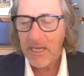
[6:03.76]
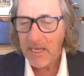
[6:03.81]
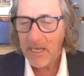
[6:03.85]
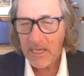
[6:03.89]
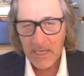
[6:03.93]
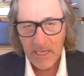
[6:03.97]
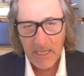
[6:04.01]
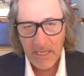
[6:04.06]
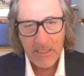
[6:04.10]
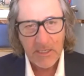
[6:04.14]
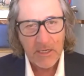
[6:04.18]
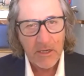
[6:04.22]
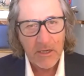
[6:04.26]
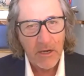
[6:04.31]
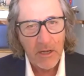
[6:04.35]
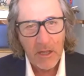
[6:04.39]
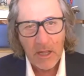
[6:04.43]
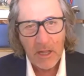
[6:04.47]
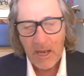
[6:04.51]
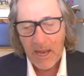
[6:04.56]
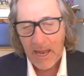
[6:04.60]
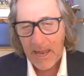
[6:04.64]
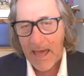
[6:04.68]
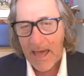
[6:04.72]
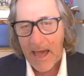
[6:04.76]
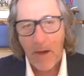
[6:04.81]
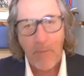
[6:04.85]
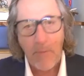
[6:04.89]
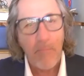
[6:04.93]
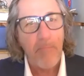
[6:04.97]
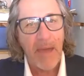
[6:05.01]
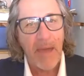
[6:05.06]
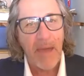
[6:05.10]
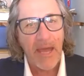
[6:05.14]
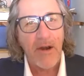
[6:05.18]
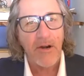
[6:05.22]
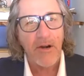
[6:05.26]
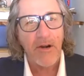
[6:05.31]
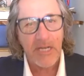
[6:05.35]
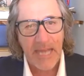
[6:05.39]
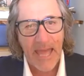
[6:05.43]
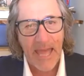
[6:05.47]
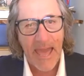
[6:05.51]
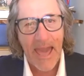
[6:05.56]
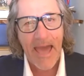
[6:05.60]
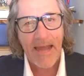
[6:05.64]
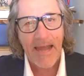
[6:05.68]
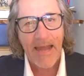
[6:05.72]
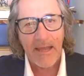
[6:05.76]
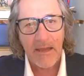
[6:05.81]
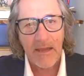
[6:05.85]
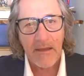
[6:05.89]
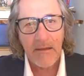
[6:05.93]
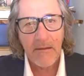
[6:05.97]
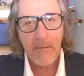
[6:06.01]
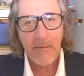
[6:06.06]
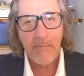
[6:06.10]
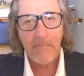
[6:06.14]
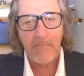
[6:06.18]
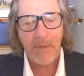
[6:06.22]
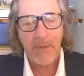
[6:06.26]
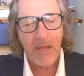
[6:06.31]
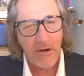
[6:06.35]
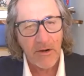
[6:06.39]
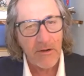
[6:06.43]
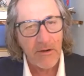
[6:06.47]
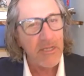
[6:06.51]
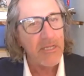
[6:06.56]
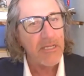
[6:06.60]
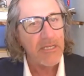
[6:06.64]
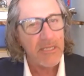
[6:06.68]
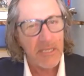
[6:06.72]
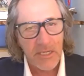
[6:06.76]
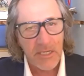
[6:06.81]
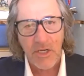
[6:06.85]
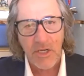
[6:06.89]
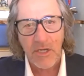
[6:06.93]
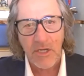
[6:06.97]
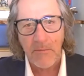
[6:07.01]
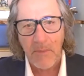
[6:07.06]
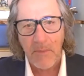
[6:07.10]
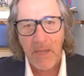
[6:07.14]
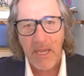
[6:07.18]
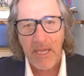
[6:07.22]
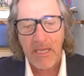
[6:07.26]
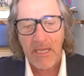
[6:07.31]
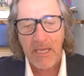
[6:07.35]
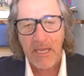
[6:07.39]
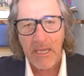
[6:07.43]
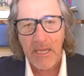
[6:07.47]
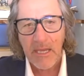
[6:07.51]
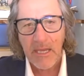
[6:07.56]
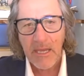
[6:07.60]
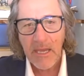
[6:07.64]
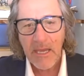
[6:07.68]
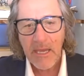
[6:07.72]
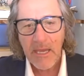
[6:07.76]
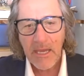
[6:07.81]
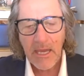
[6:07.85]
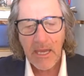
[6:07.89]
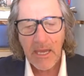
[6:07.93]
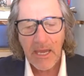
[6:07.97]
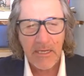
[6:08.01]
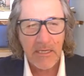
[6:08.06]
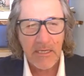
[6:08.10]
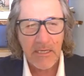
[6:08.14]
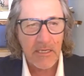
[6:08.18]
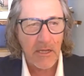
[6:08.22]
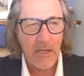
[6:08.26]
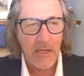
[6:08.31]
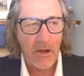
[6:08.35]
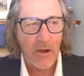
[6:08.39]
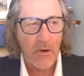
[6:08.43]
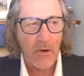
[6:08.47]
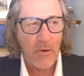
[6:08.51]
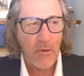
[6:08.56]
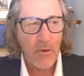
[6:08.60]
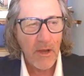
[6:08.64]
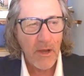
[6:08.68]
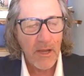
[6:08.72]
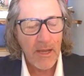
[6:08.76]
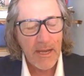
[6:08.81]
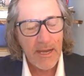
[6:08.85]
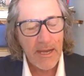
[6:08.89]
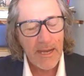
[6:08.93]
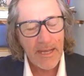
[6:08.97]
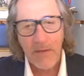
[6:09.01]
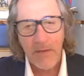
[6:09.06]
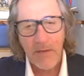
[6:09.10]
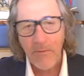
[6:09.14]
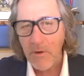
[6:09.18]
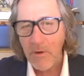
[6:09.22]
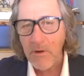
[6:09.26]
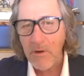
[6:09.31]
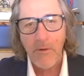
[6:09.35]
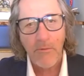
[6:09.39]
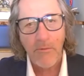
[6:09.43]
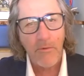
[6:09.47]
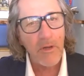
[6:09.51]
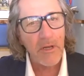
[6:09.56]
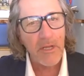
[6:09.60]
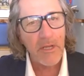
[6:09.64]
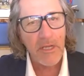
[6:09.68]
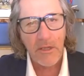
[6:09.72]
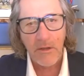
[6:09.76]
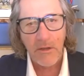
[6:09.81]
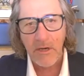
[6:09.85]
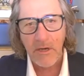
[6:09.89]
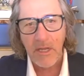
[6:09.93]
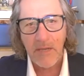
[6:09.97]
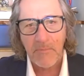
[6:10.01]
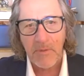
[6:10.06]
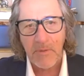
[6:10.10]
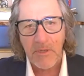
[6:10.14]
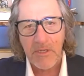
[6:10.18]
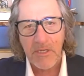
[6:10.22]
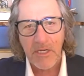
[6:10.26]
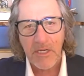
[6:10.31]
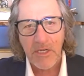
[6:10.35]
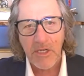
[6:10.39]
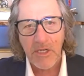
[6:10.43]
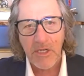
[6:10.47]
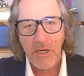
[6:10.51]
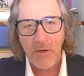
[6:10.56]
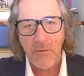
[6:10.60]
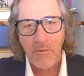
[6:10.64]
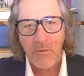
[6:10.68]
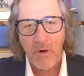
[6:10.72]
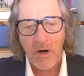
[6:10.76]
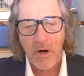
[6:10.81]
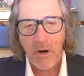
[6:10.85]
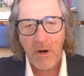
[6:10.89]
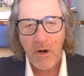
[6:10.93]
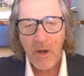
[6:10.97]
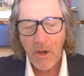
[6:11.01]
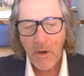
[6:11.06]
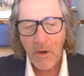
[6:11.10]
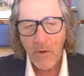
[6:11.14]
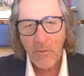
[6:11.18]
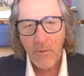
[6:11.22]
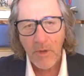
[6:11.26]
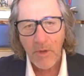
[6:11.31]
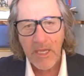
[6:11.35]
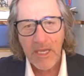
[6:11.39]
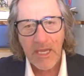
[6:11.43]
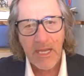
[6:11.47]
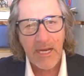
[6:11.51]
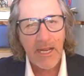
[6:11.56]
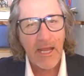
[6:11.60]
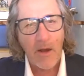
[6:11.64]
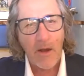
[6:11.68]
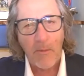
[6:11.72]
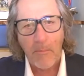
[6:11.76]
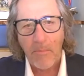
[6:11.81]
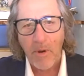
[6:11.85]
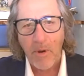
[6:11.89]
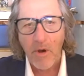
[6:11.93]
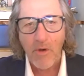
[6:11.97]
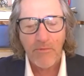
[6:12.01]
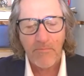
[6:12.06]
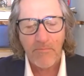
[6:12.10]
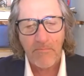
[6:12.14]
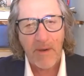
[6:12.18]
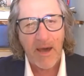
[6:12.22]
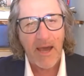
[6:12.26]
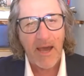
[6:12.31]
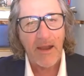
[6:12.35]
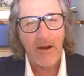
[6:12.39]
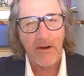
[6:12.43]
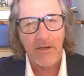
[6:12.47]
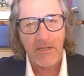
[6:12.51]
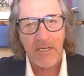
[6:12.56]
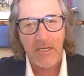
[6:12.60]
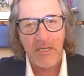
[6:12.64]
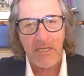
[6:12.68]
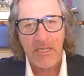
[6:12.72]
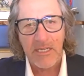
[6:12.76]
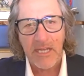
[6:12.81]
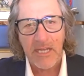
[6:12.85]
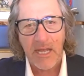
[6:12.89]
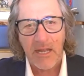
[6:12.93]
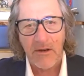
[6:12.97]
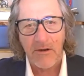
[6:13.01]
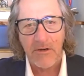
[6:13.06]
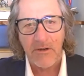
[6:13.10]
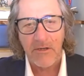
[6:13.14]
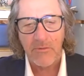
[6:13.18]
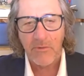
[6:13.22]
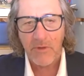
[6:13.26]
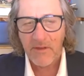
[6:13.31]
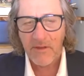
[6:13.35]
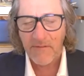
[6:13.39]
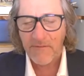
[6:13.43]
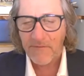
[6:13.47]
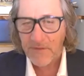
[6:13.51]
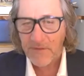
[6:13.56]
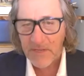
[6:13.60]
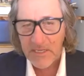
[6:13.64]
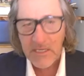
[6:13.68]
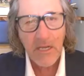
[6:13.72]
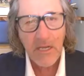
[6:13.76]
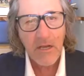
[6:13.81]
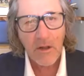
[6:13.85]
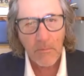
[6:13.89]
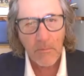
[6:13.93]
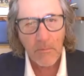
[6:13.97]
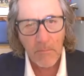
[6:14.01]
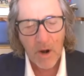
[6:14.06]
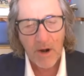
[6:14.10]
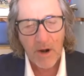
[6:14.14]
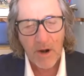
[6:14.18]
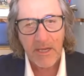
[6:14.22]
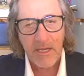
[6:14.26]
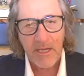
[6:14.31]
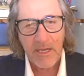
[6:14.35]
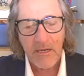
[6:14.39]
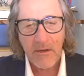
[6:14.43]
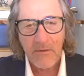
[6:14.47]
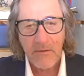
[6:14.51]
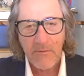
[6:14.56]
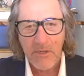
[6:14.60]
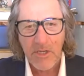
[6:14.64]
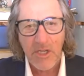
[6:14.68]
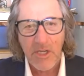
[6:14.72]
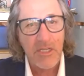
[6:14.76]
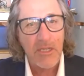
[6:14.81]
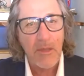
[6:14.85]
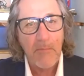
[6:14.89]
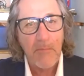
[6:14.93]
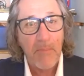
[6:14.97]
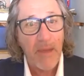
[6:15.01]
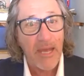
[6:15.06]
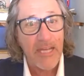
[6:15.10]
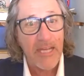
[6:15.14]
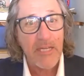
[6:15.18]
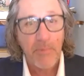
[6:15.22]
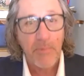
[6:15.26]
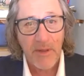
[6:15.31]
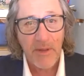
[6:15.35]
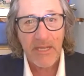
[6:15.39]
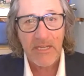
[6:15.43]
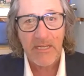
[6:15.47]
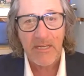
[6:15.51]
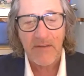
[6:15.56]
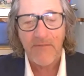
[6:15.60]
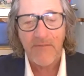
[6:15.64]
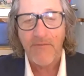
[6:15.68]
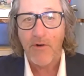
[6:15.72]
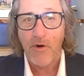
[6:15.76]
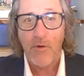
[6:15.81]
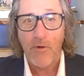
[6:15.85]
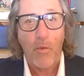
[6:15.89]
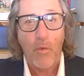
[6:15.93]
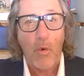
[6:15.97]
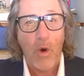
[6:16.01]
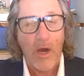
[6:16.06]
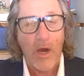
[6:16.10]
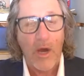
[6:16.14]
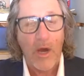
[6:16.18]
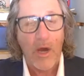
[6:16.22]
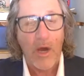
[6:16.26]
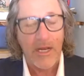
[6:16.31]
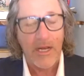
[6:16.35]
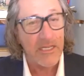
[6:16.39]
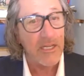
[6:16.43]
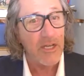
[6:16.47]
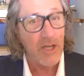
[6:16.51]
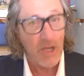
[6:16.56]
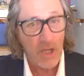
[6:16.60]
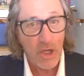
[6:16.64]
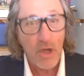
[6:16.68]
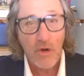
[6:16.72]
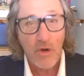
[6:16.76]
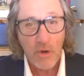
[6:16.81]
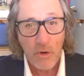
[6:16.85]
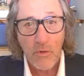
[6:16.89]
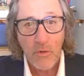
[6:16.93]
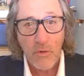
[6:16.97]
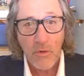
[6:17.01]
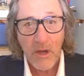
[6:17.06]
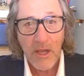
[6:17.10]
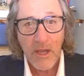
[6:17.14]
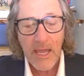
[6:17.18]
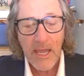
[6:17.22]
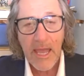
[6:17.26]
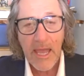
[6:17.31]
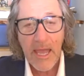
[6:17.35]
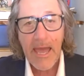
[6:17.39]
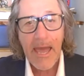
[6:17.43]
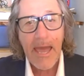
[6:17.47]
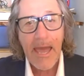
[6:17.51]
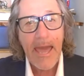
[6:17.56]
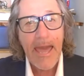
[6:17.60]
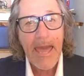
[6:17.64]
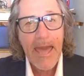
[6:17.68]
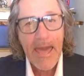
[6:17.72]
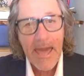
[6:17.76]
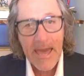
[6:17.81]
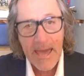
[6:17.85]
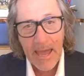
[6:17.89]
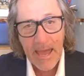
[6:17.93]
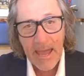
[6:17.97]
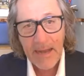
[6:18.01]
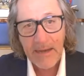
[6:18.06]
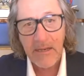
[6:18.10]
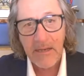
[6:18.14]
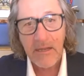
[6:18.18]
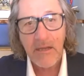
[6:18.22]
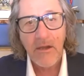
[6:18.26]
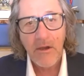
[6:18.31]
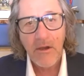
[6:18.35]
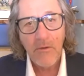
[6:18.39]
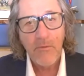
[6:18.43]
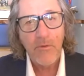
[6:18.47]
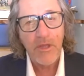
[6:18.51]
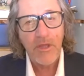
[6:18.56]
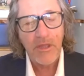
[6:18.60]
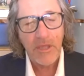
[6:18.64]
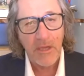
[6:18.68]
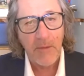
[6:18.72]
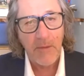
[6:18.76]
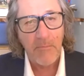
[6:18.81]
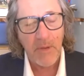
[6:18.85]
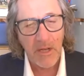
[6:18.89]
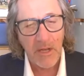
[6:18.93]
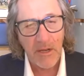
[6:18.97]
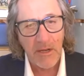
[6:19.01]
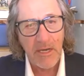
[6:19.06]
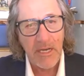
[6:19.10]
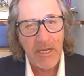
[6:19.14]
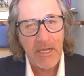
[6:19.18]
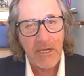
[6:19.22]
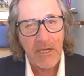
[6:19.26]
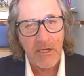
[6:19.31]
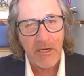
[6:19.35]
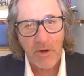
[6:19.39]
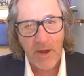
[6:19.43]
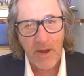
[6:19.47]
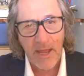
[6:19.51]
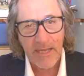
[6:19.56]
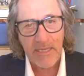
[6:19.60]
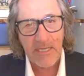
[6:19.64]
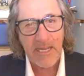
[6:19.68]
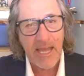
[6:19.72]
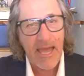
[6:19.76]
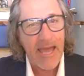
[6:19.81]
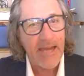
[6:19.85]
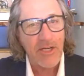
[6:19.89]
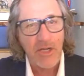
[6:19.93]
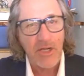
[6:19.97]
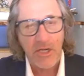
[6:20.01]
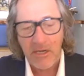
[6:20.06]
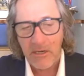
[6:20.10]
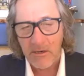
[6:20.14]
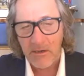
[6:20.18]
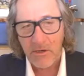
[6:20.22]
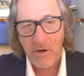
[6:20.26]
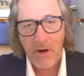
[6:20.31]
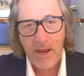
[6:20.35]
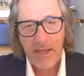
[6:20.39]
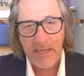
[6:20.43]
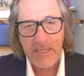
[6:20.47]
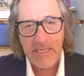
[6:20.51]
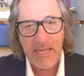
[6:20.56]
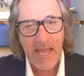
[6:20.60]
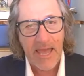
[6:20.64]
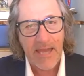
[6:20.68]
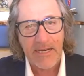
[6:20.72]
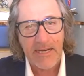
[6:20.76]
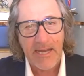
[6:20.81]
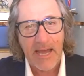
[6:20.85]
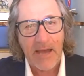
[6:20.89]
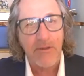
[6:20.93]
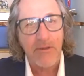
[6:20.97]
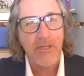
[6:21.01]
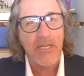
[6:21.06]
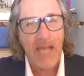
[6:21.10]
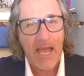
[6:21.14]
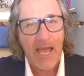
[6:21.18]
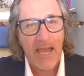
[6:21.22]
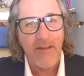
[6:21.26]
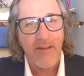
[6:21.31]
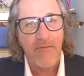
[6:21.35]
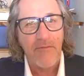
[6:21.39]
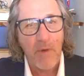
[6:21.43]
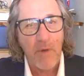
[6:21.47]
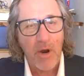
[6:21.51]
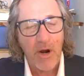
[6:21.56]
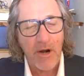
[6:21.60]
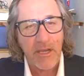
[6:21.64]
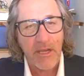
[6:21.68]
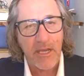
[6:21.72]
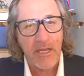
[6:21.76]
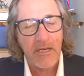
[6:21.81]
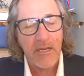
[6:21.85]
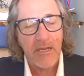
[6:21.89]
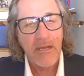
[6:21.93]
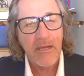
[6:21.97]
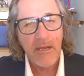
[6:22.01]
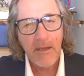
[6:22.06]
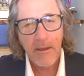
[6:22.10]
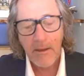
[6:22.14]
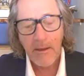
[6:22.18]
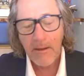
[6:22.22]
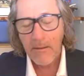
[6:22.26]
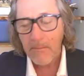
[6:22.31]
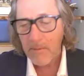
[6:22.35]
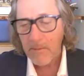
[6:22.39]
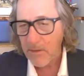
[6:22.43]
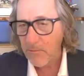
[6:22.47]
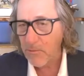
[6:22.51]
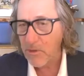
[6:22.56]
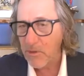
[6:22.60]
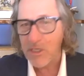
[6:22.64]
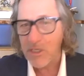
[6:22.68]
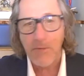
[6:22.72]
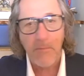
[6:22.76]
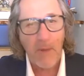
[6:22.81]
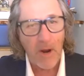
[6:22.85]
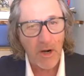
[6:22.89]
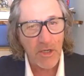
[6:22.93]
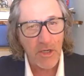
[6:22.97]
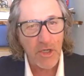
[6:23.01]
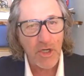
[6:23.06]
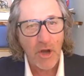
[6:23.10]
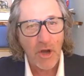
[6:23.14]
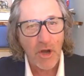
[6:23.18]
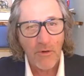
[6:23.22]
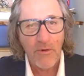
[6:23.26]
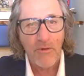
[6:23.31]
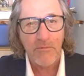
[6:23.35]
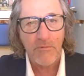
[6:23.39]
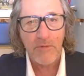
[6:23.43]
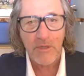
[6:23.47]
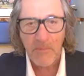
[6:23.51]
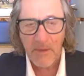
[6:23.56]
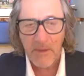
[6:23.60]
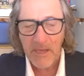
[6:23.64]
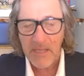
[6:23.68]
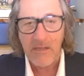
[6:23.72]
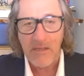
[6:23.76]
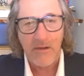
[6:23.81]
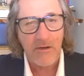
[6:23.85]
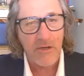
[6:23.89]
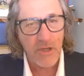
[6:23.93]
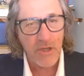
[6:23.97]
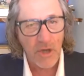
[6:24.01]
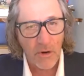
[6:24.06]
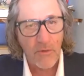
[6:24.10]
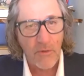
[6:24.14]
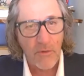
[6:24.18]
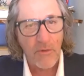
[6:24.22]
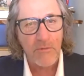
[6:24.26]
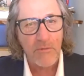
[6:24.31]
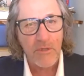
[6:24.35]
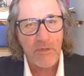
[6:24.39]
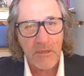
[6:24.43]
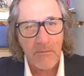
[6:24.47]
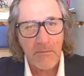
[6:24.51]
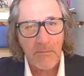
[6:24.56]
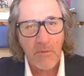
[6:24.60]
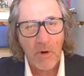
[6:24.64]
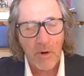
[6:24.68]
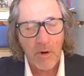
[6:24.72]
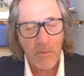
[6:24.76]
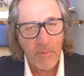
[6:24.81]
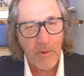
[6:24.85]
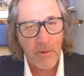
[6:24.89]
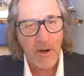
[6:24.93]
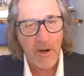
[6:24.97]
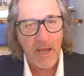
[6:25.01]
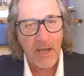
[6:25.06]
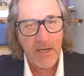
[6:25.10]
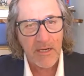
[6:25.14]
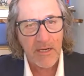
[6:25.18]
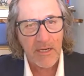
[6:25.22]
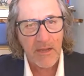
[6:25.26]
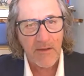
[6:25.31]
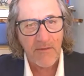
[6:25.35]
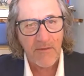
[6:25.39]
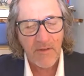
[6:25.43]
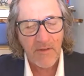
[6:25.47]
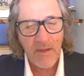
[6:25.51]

It's going to allow better data, better decision making. And so I think we're in a really unique position where we can help both buyers and sellers with a physical market, which is the best place for what's new, and with the ability to transact outside of market with smart showrooms, make their showrooms more productive.